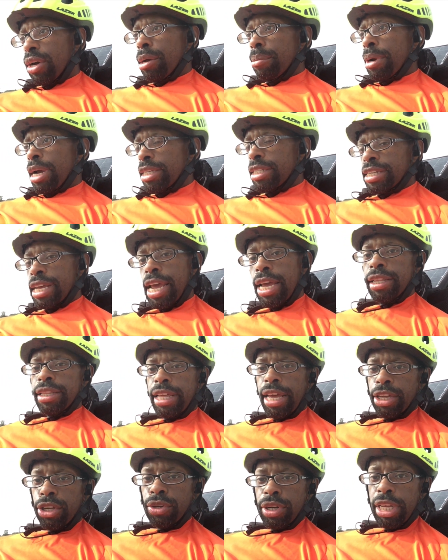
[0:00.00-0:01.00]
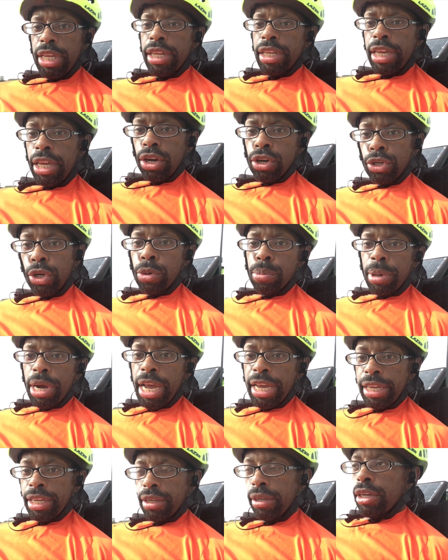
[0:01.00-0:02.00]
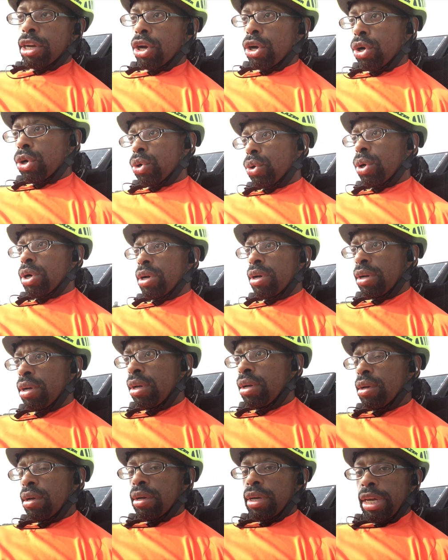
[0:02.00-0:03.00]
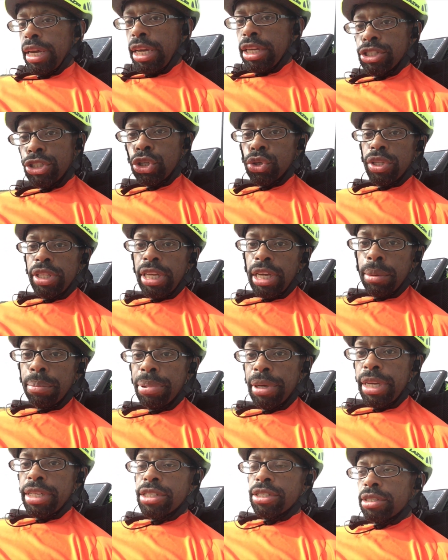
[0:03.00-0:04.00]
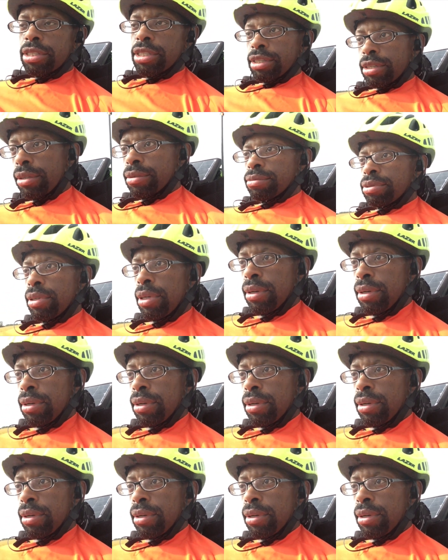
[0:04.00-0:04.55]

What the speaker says: am I saying that you need to get on your bike and go into the abyss to